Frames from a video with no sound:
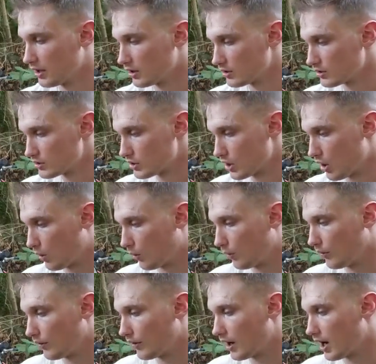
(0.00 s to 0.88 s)
So,
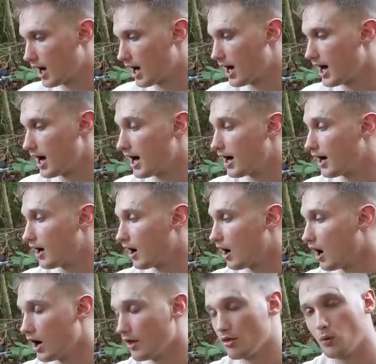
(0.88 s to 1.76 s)
uh,
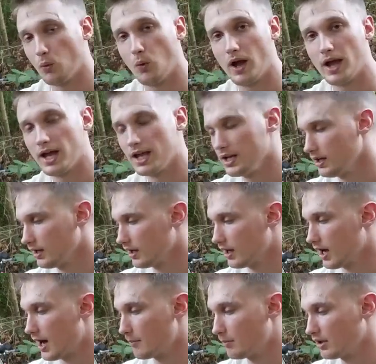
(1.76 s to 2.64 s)
on the way,
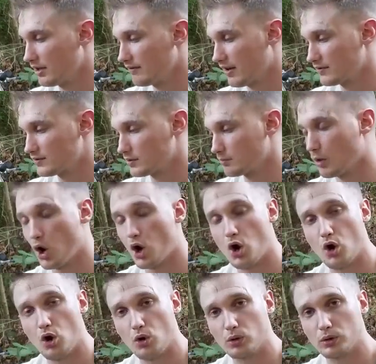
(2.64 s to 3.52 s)
I believe I have some
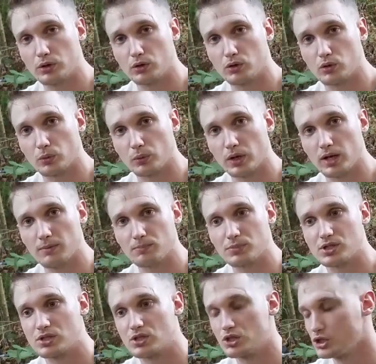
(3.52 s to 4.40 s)
Hogue
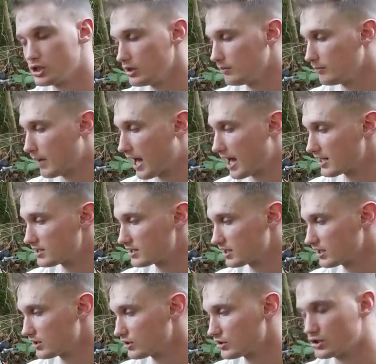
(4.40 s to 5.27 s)
grips, G
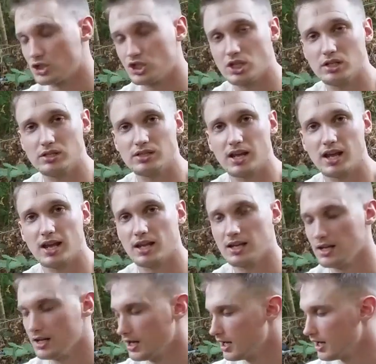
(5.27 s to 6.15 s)
Mascus
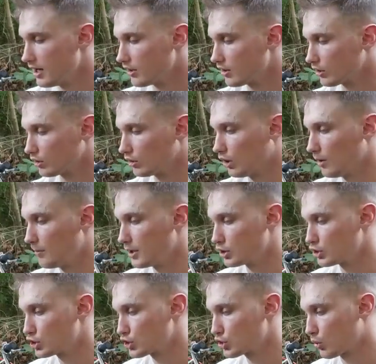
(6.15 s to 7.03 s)
G10. They're a little
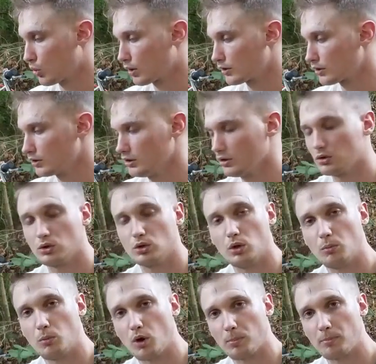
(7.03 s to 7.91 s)
bit shorter, a
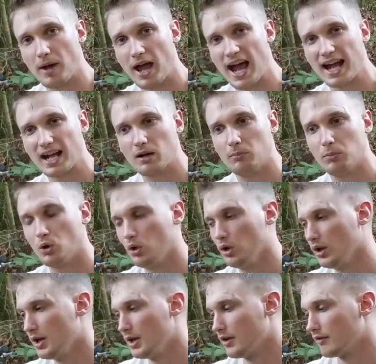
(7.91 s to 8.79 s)
little more packable,
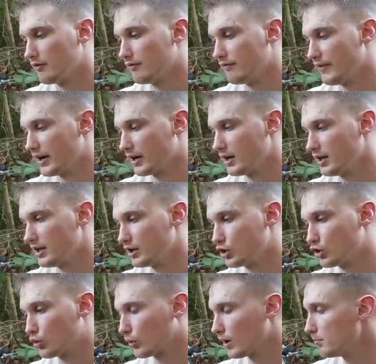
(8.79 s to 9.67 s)
very
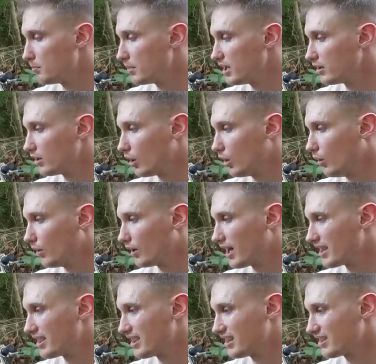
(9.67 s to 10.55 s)
grippy though, and
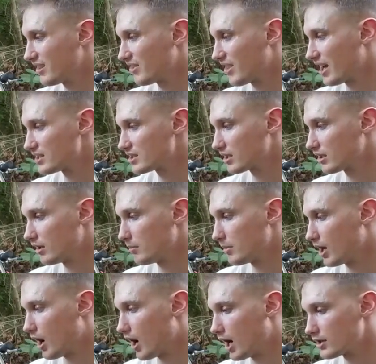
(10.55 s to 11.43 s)
I think that that's going to
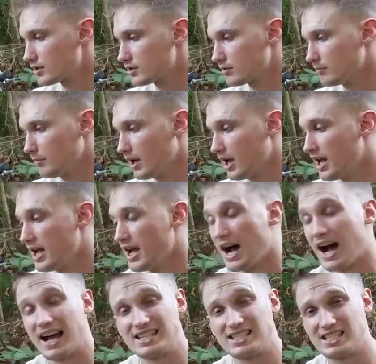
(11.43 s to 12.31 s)
be awesome.
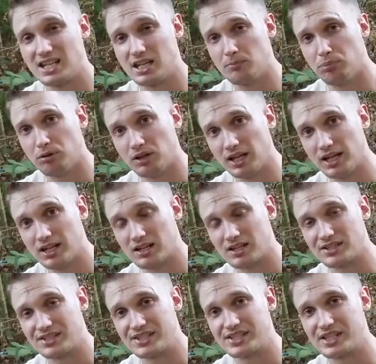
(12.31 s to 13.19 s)
I did plan
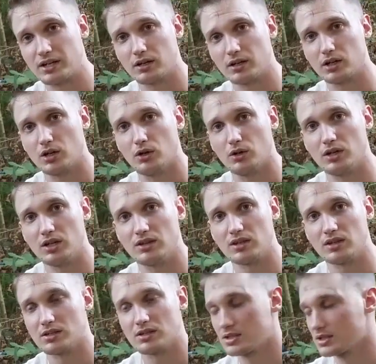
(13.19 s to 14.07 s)
on Cerakoting
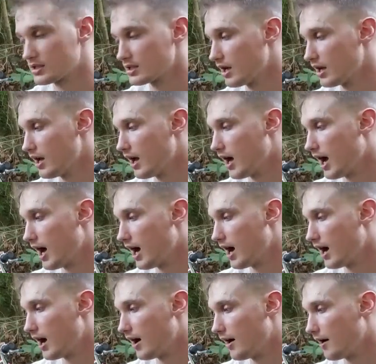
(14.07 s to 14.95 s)
this,
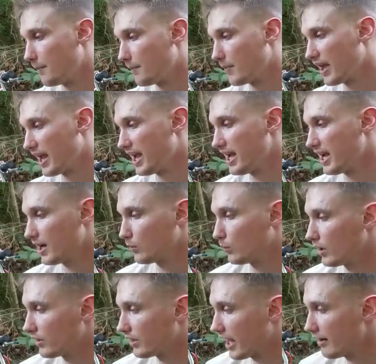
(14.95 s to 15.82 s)
um, and
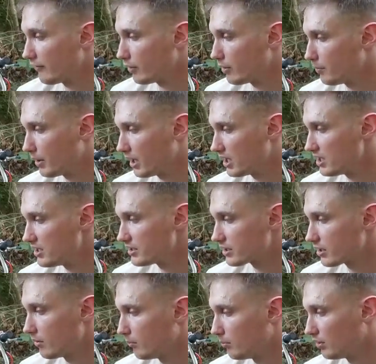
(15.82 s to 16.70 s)
with everybody's
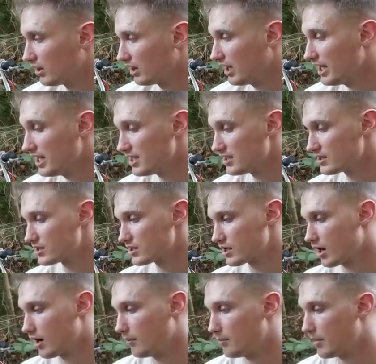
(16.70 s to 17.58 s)
complaints
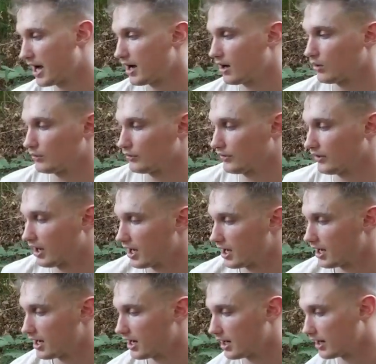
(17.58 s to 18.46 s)
about
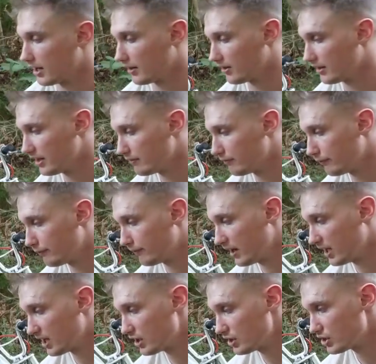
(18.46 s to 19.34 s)
uh, the
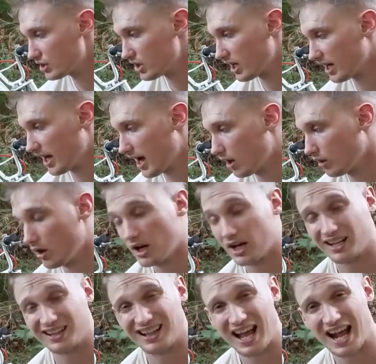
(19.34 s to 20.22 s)
finish and how long
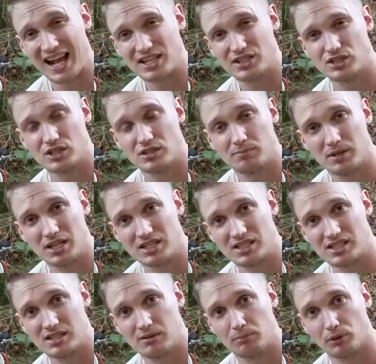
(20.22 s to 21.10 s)
it lasts just being
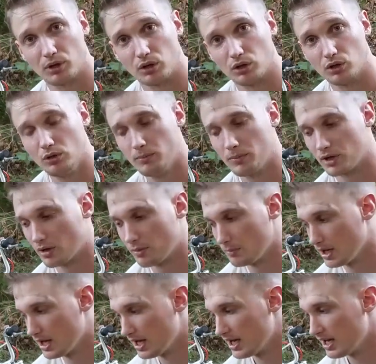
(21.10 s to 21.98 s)
simple
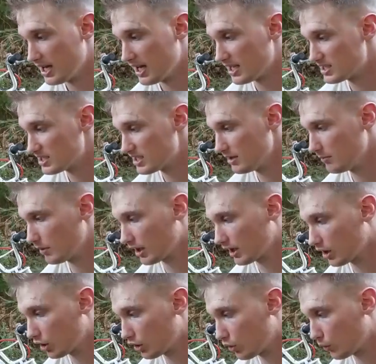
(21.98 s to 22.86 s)
aluminum, it seemed
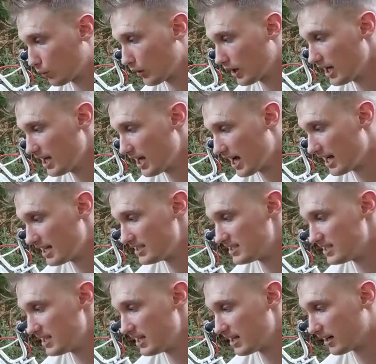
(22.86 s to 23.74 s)
like a great
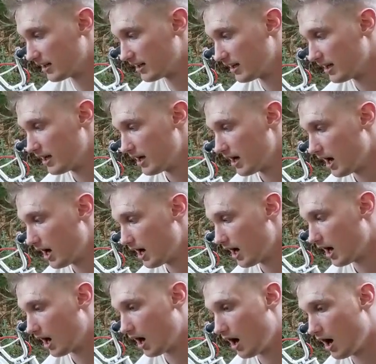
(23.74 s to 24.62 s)
idea.
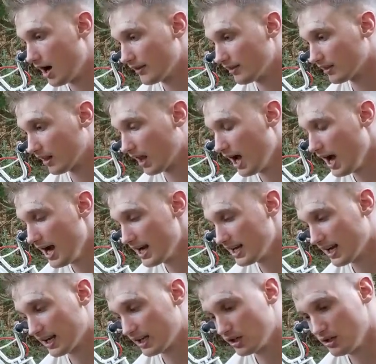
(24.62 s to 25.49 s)
Uh,
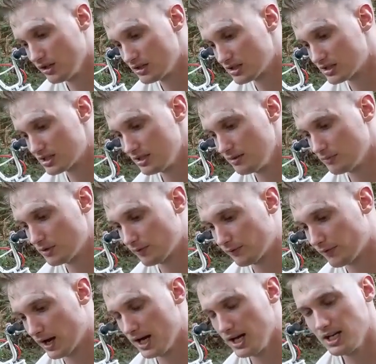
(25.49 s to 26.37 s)
online, I couldn't seem to
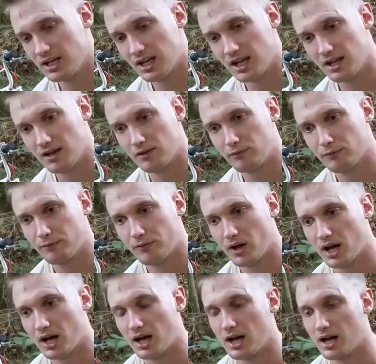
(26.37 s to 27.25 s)
find if
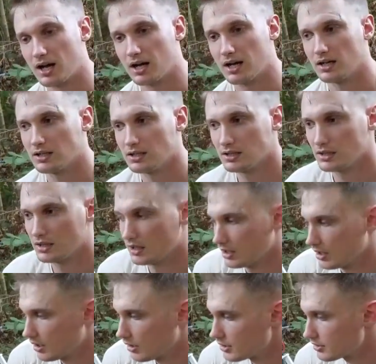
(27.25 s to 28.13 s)
uh,
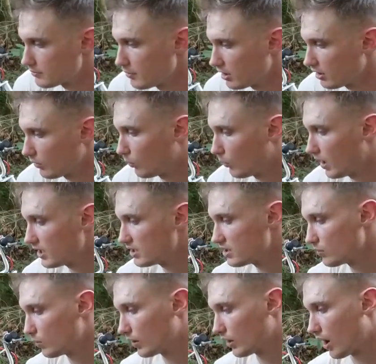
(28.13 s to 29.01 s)
Smith &
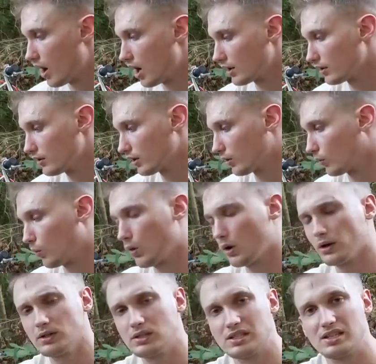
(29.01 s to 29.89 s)
Wesson would honor their
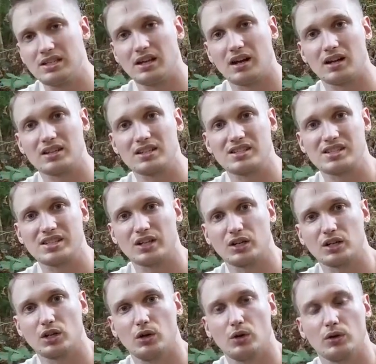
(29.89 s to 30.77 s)
warranty on a
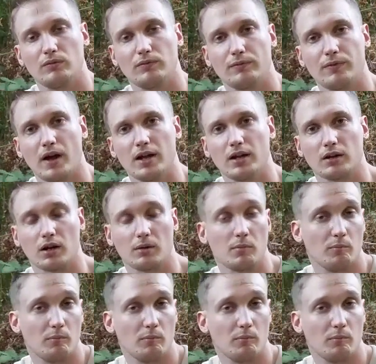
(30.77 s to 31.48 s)
Cerakoted firearm.